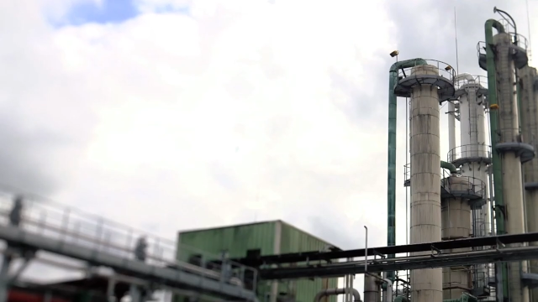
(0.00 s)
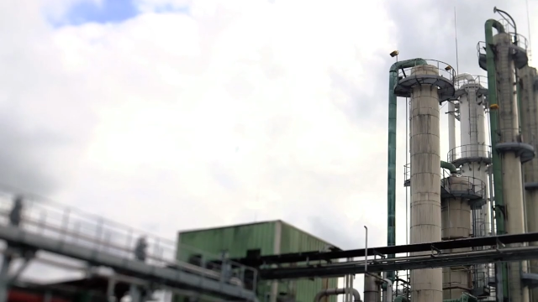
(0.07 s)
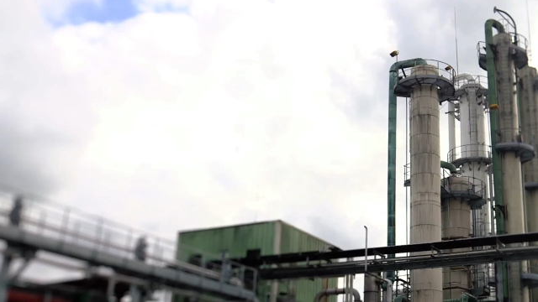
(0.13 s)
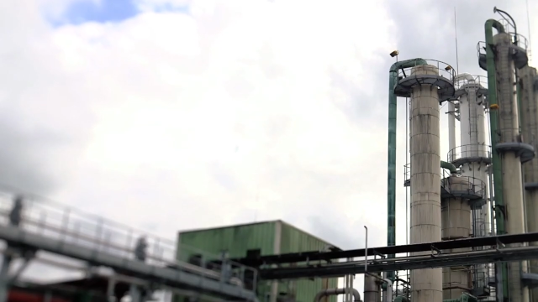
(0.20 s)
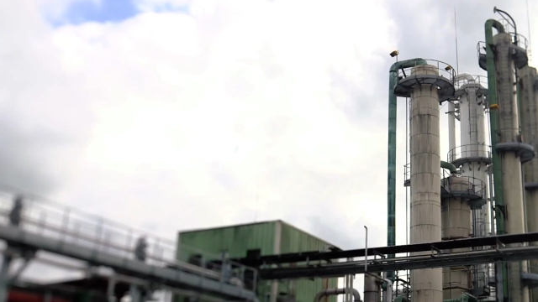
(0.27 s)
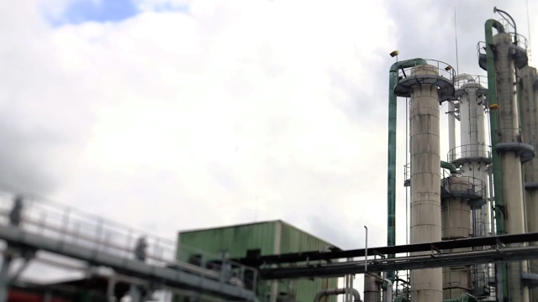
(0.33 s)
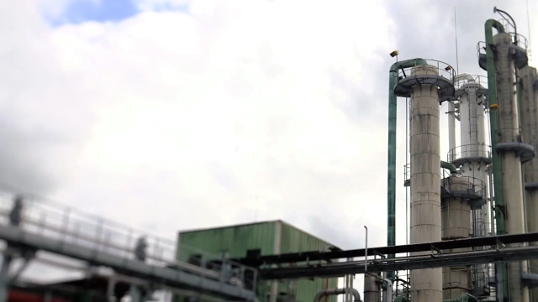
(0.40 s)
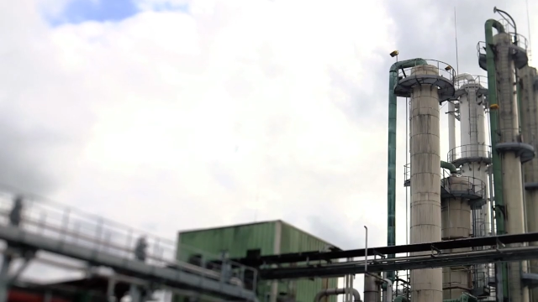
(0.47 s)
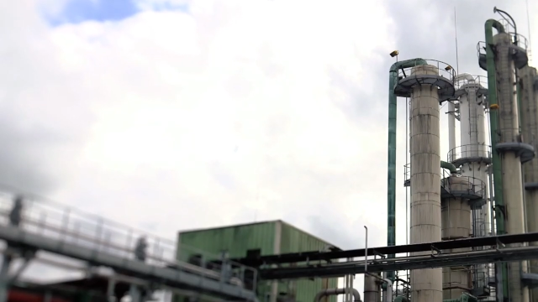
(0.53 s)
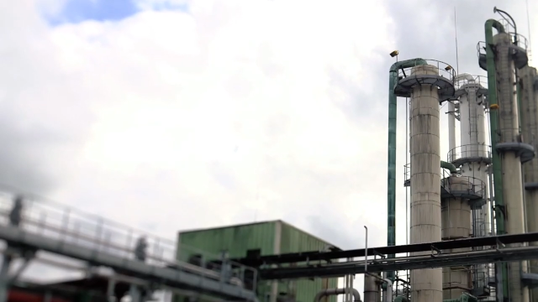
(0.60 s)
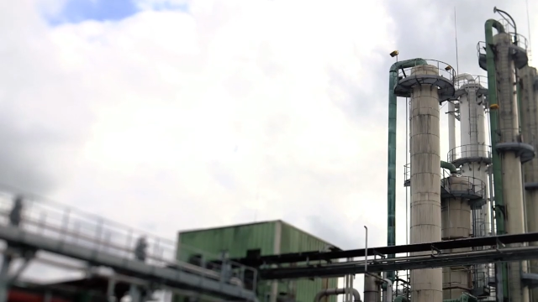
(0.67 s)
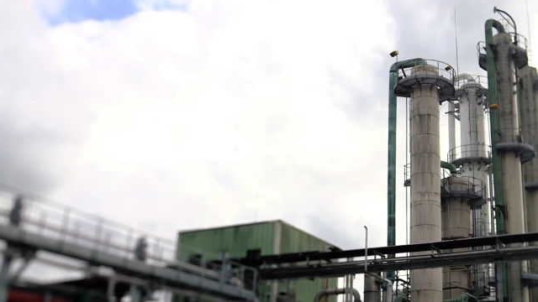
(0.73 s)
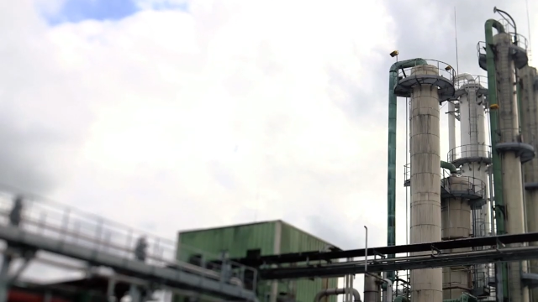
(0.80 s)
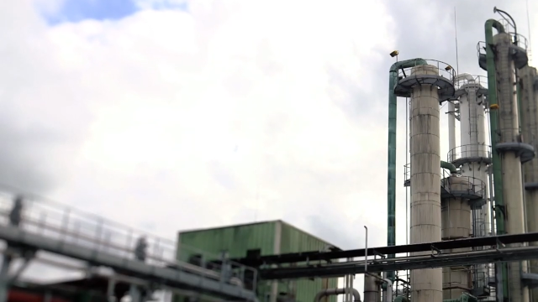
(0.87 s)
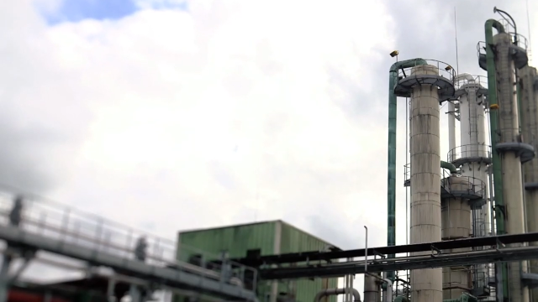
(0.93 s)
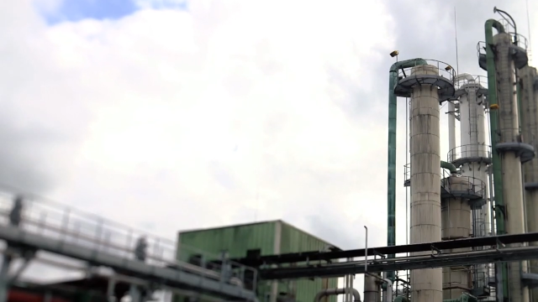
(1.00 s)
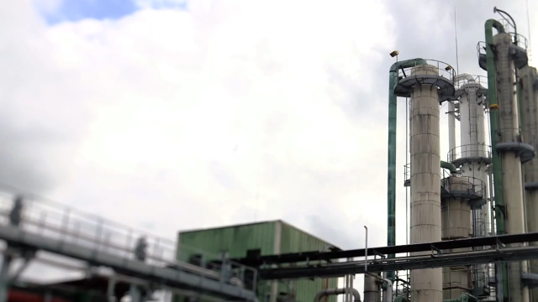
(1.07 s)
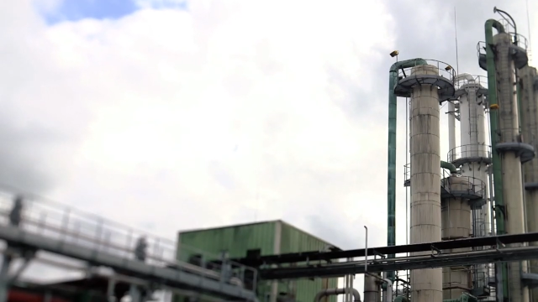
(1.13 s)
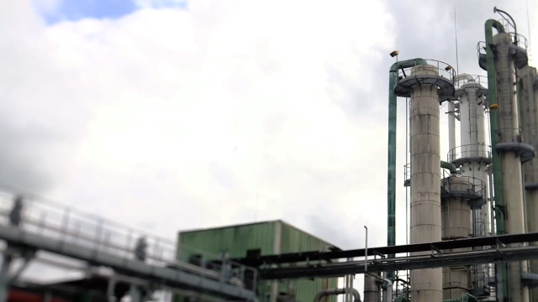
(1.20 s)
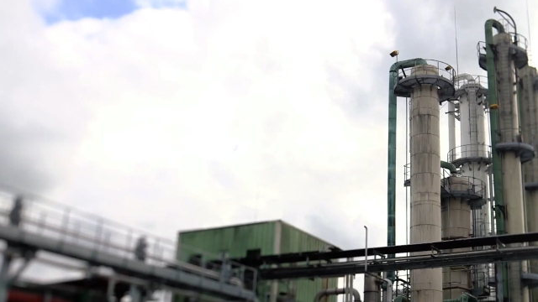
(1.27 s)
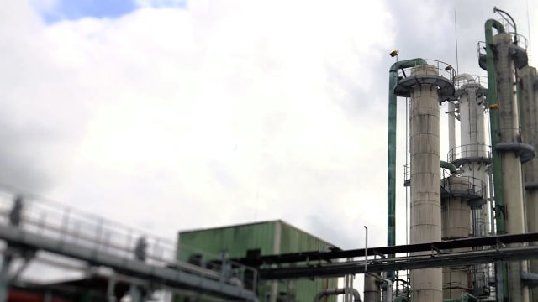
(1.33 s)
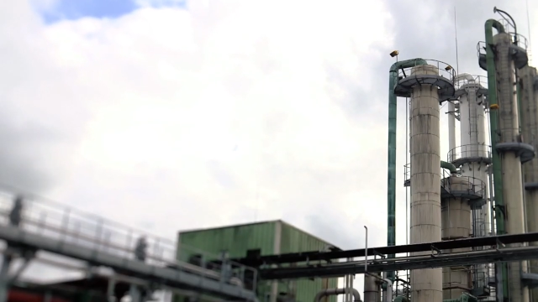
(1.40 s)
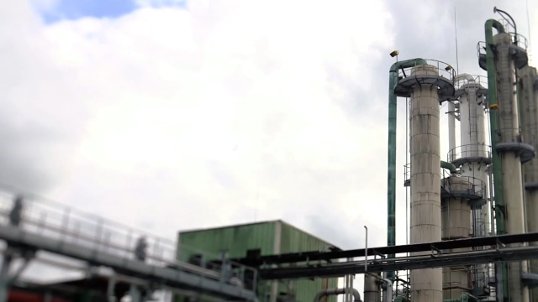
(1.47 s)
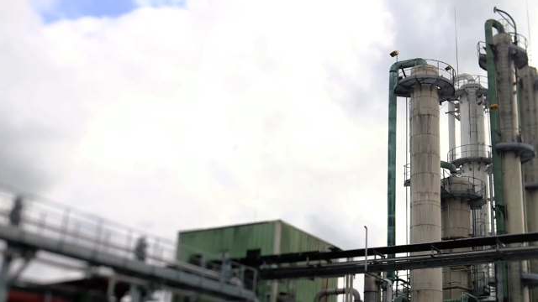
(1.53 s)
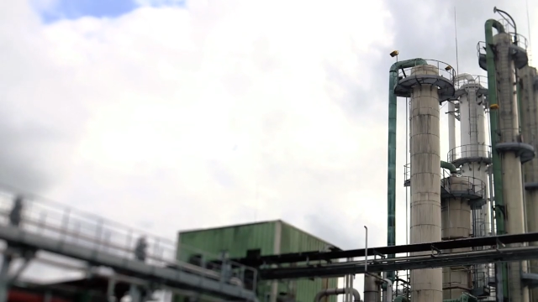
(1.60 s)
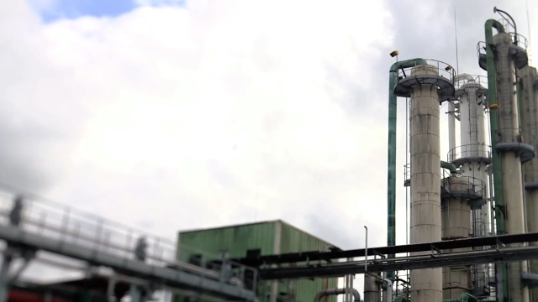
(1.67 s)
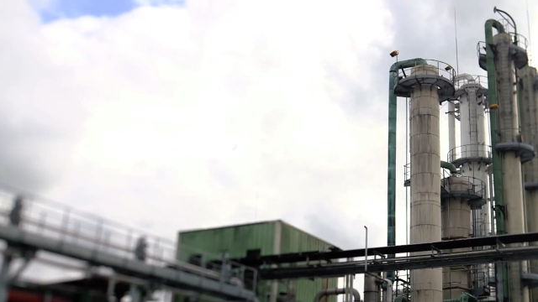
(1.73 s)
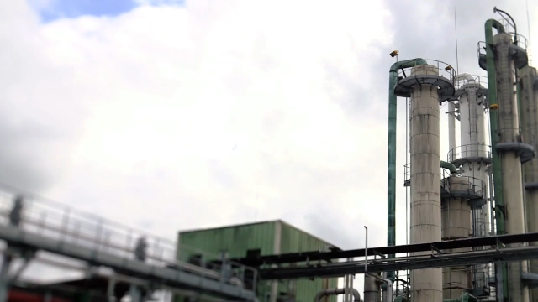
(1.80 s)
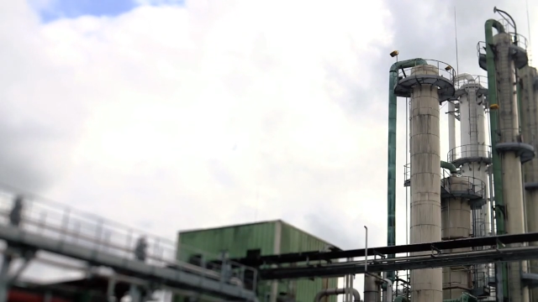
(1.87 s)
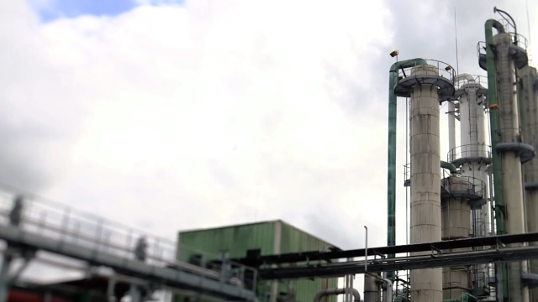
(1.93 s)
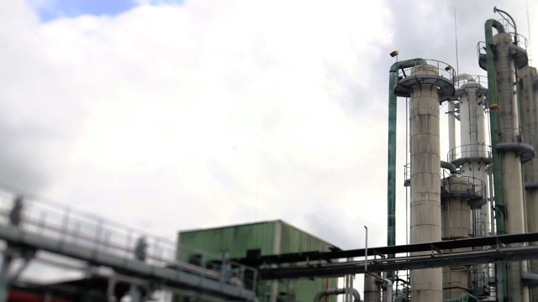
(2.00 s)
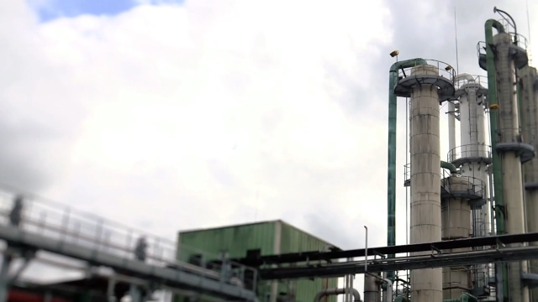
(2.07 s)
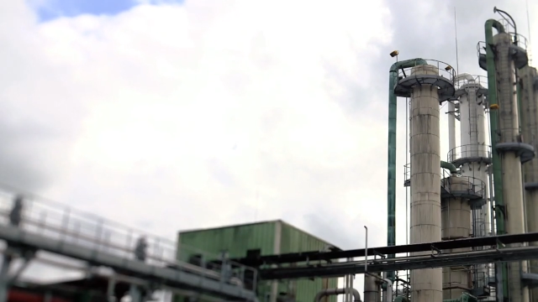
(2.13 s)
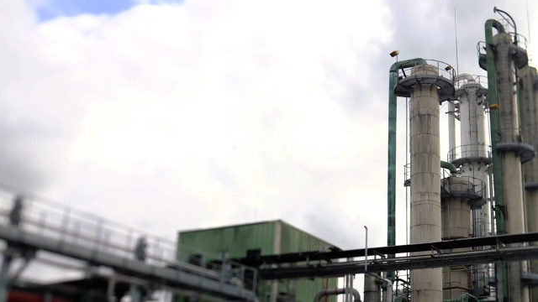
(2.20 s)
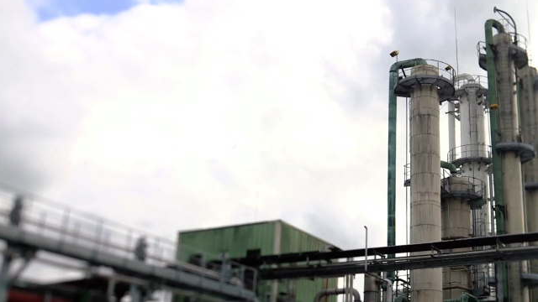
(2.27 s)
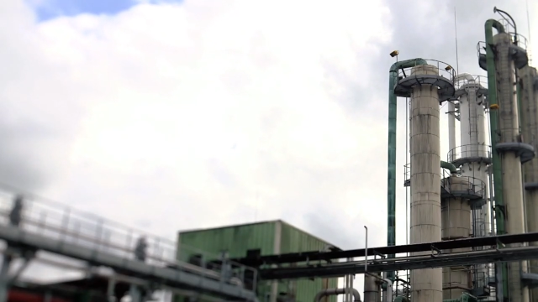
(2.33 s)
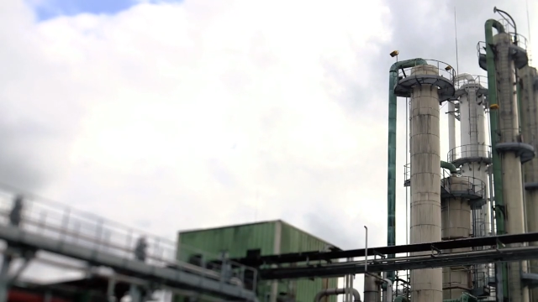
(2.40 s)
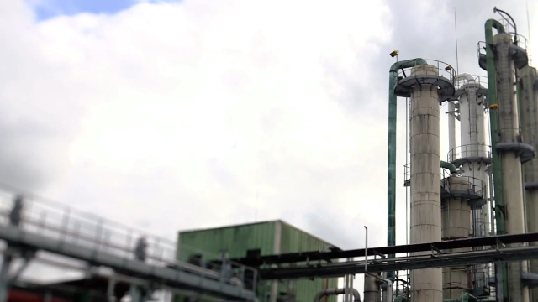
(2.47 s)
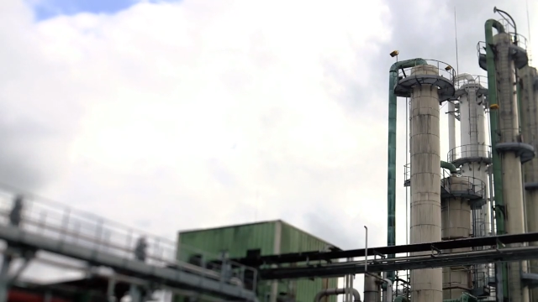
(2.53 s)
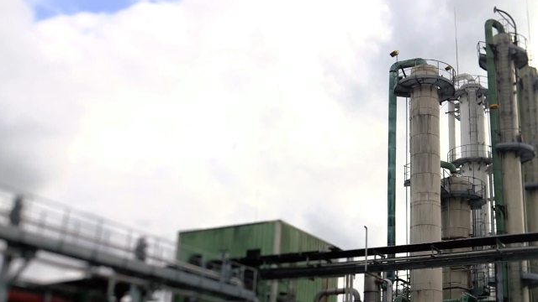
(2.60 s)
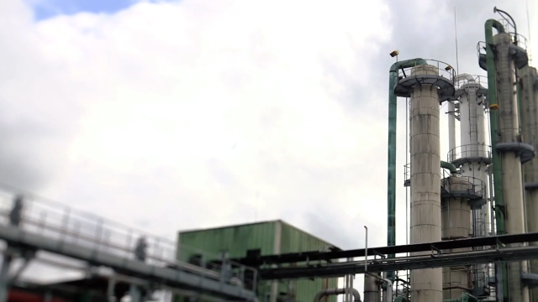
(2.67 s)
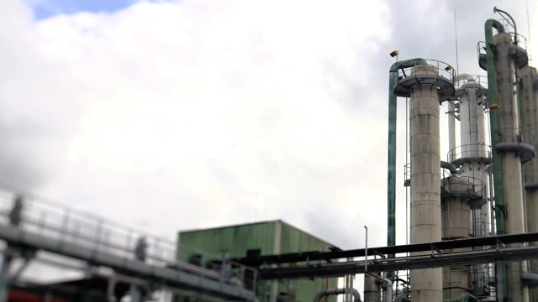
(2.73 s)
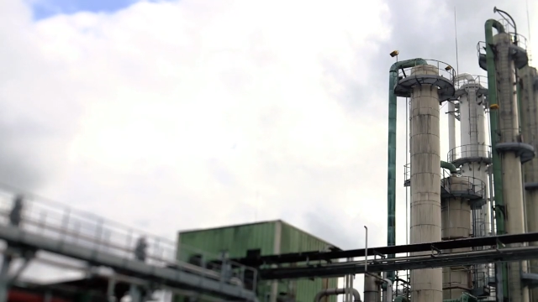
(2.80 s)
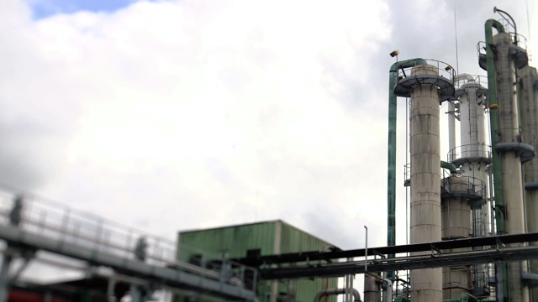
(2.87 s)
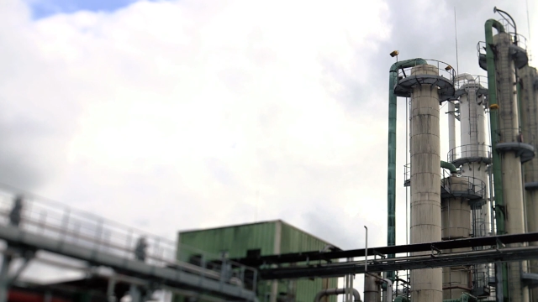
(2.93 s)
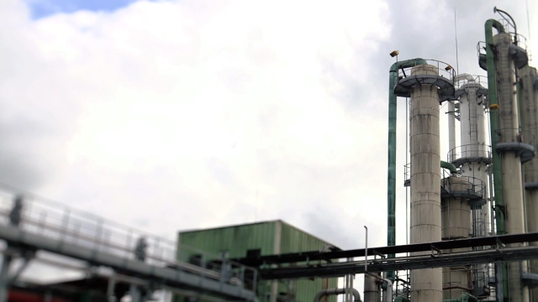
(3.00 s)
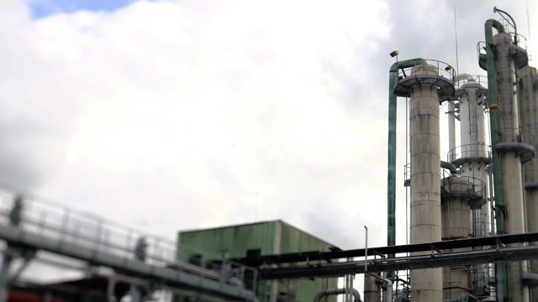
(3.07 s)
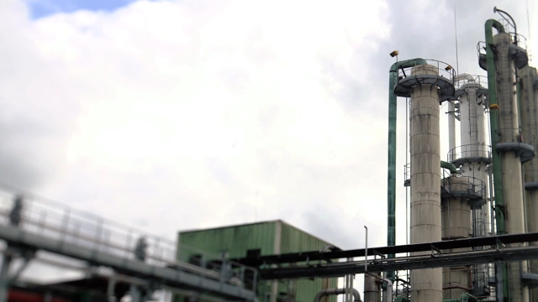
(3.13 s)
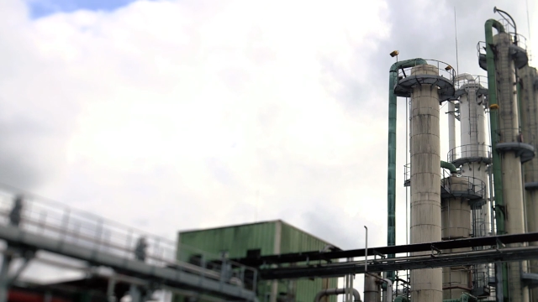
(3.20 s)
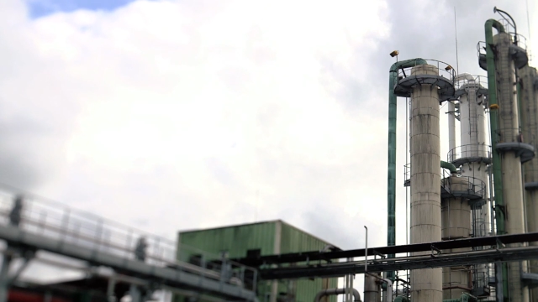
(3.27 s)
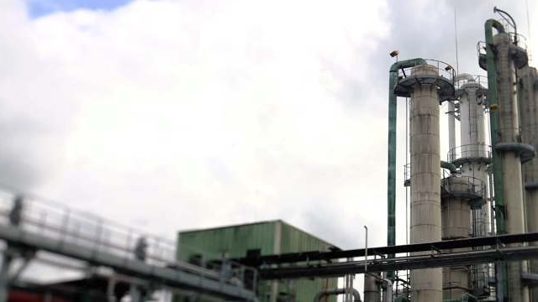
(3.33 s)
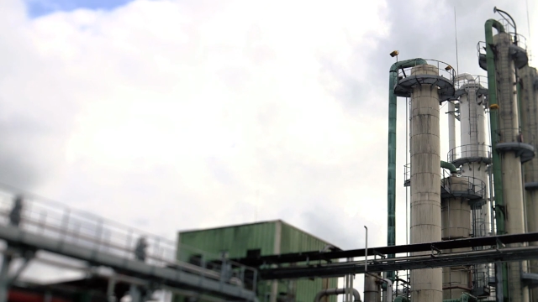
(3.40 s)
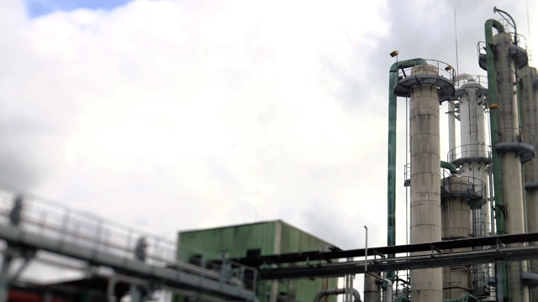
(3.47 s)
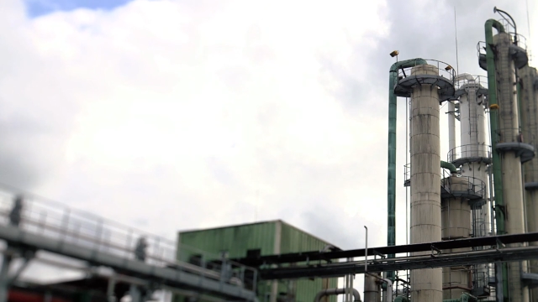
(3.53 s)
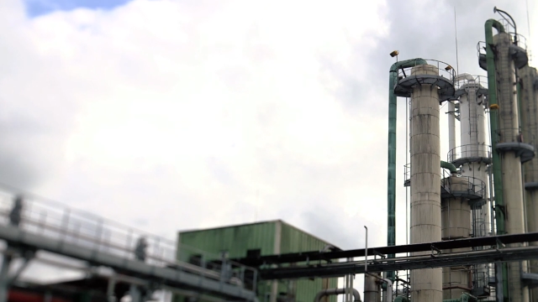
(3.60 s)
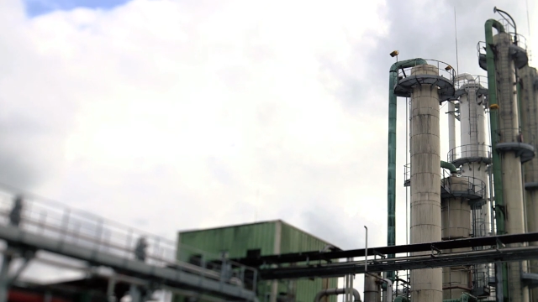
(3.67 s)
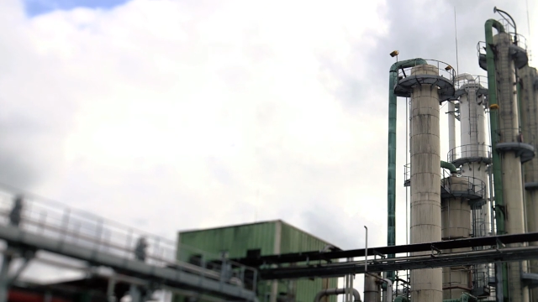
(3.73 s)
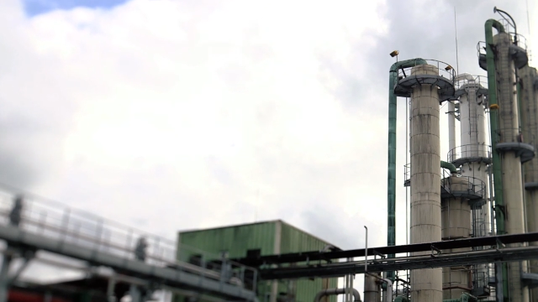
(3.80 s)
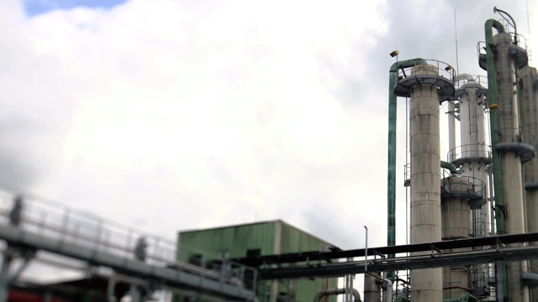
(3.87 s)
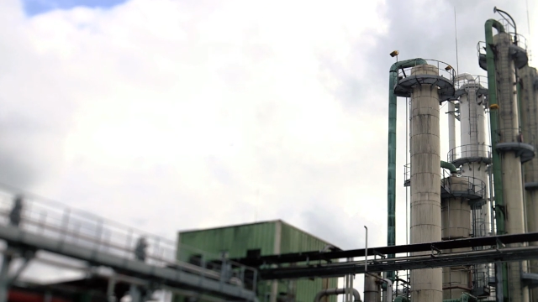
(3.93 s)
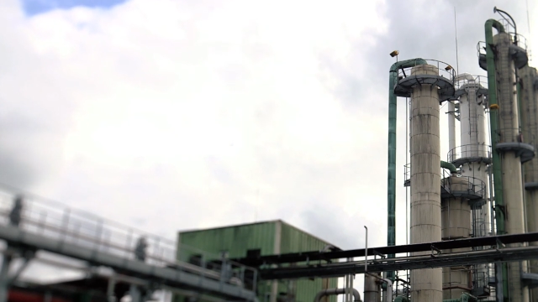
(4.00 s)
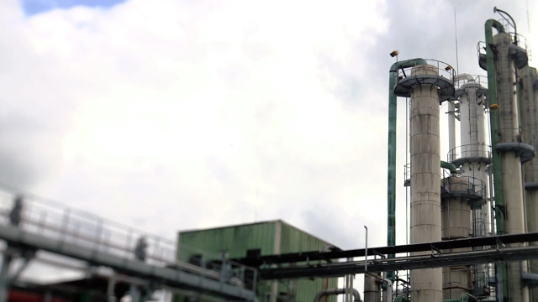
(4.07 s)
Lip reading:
No face is visible, so there are no lips to read.